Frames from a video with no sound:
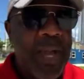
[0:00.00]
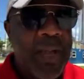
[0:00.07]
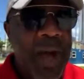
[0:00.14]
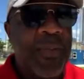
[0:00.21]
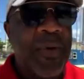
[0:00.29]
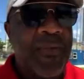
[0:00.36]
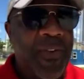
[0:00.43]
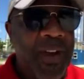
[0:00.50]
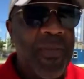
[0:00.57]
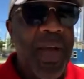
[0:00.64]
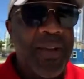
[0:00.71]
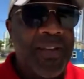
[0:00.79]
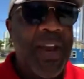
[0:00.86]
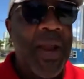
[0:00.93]
a couple
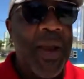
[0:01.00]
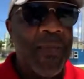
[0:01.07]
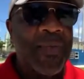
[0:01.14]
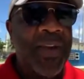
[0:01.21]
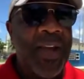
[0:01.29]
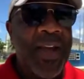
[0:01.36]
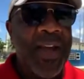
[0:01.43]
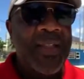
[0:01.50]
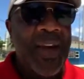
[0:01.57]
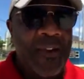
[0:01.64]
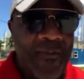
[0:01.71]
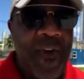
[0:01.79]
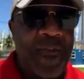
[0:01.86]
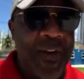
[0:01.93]
female teams that are
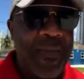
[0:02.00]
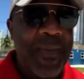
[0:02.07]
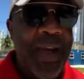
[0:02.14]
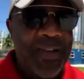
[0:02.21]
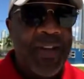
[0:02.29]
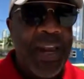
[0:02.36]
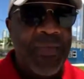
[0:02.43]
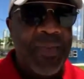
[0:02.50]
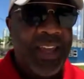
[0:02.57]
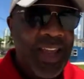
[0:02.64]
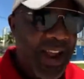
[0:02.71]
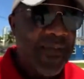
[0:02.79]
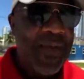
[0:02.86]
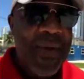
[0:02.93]
4 females deep to
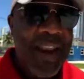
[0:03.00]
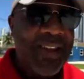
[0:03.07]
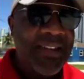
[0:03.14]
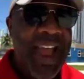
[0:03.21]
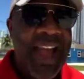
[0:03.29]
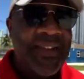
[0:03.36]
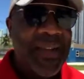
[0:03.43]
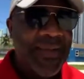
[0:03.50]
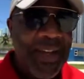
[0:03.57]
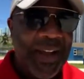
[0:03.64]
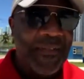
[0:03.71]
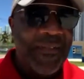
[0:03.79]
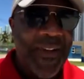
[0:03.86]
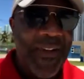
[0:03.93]
kick everybody's ass. I'm
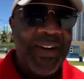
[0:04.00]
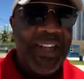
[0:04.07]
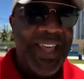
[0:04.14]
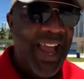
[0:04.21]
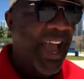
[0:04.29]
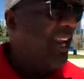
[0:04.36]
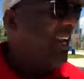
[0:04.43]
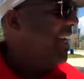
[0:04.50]
looking forward to that.